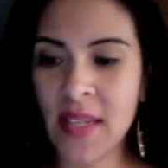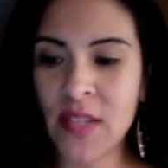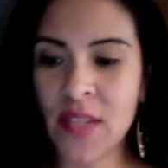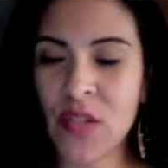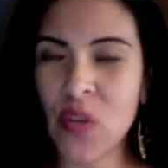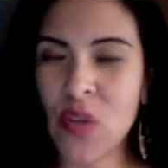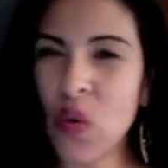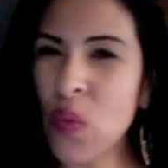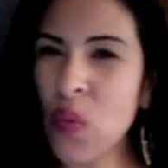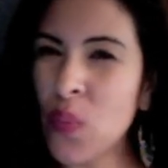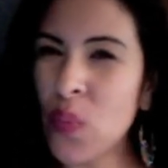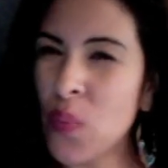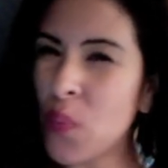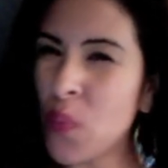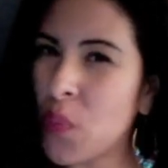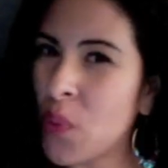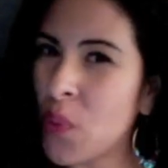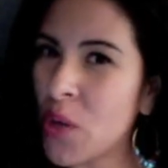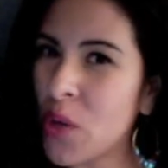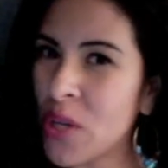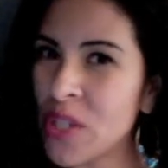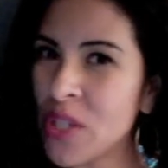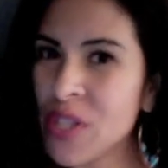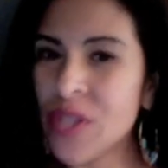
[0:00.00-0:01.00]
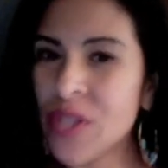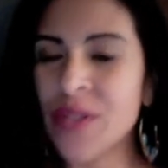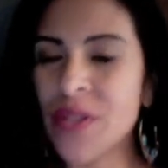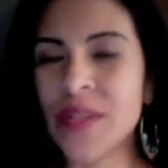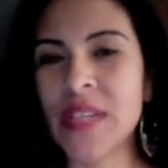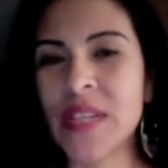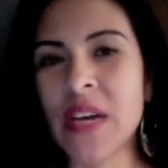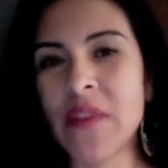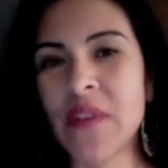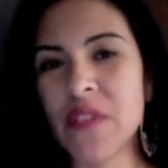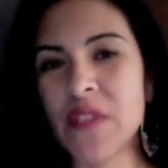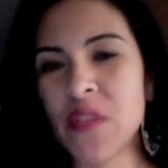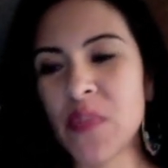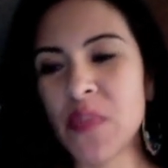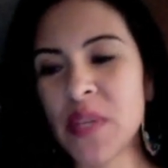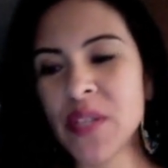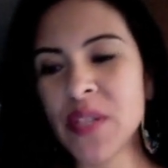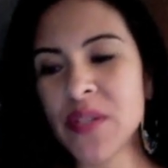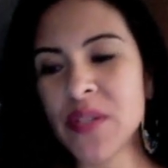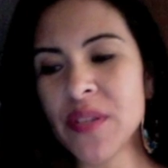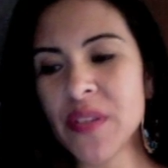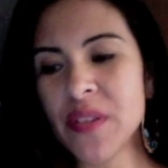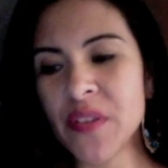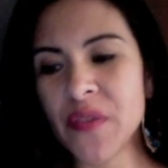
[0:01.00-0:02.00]
Don't push yourself,
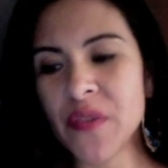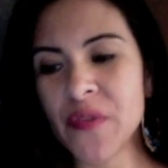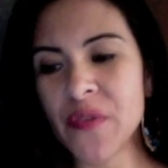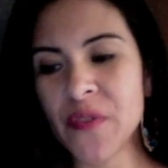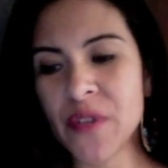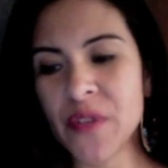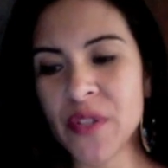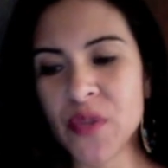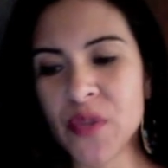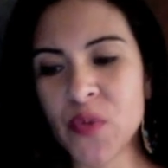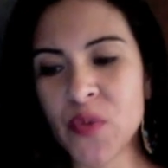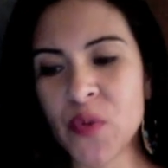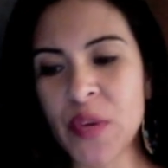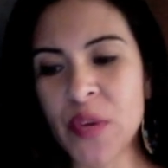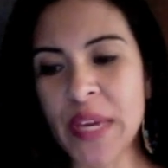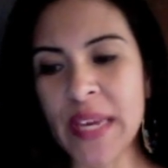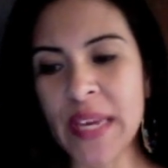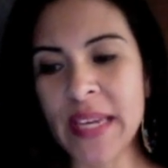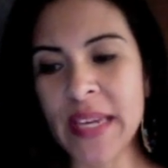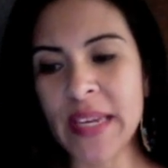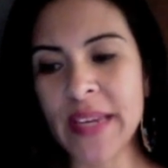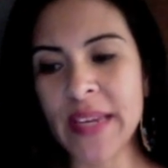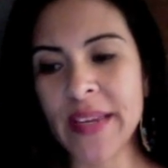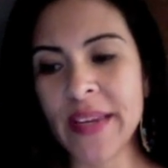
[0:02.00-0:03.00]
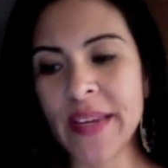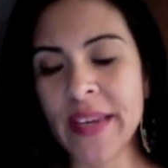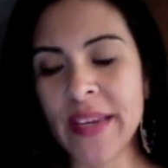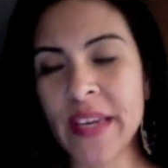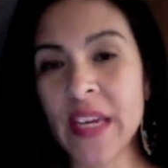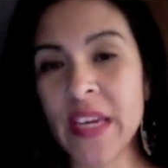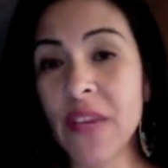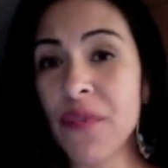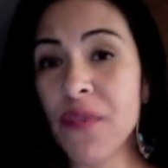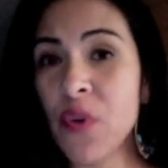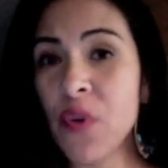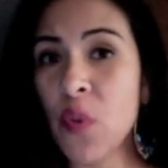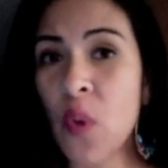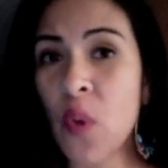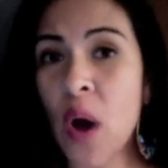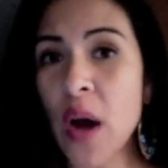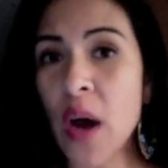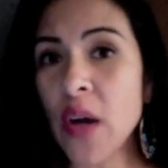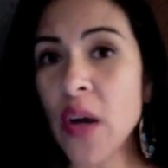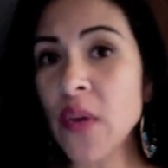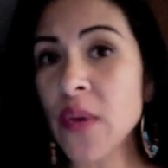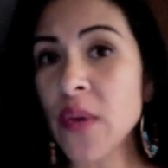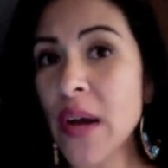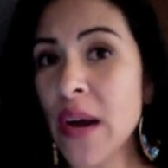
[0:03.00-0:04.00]
especially the first week. If you
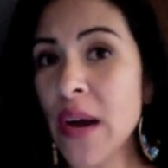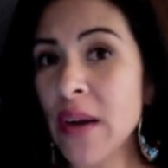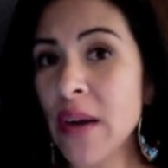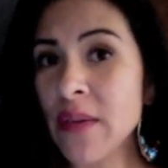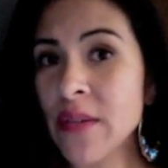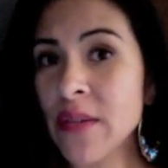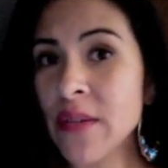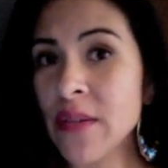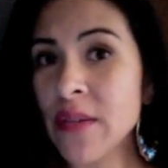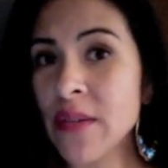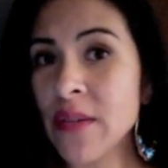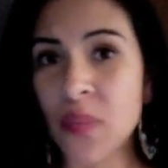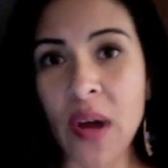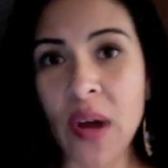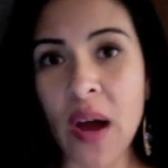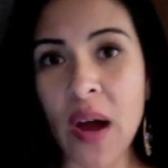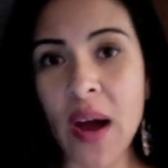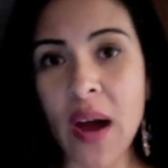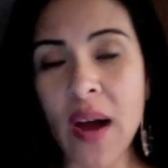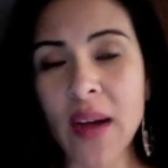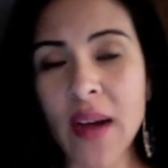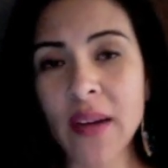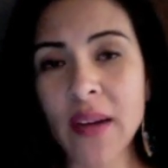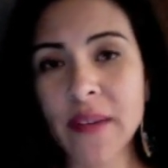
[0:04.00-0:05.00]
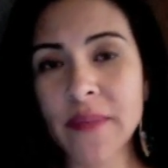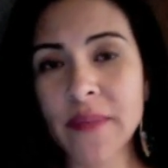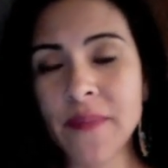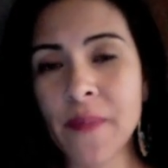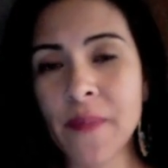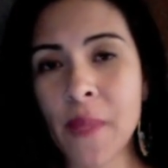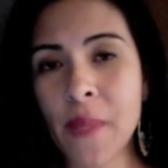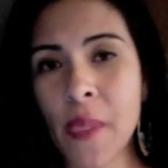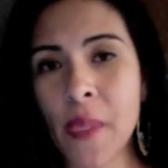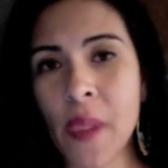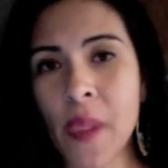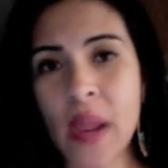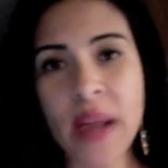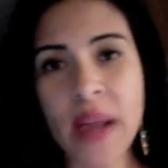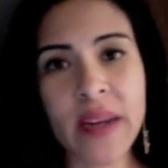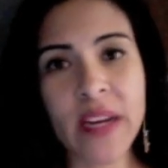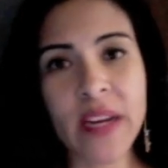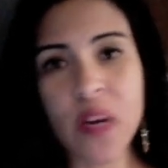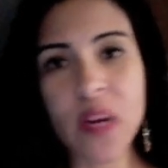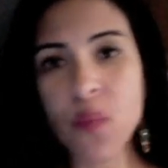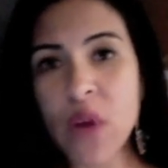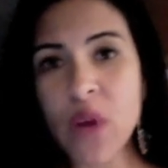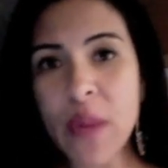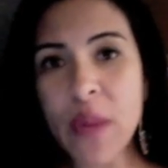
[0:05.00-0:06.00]
walk around your block and
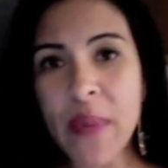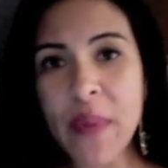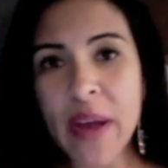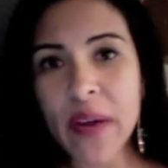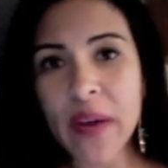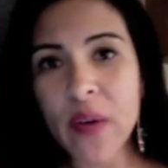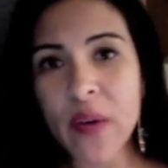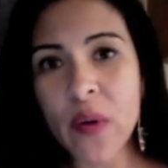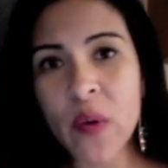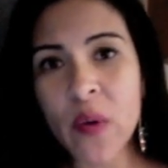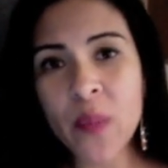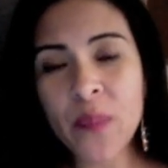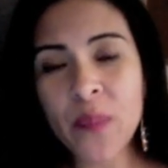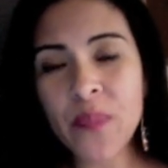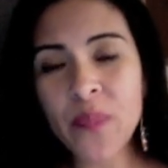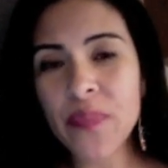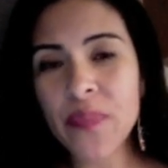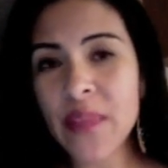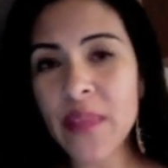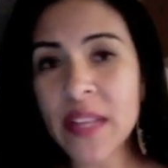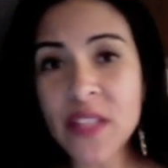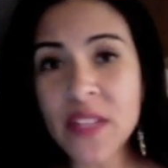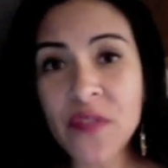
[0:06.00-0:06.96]
come right back home, that's